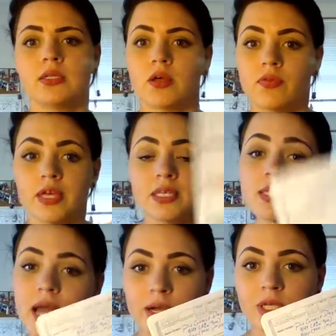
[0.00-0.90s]
So this
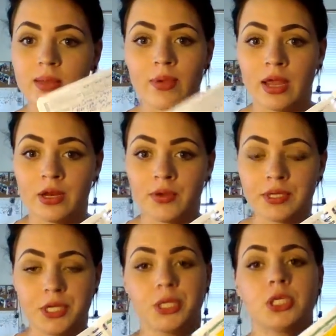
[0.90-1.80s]
is actually a brand new
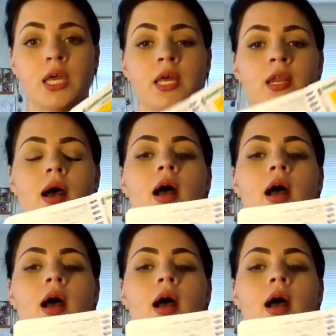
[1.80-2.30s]
edition.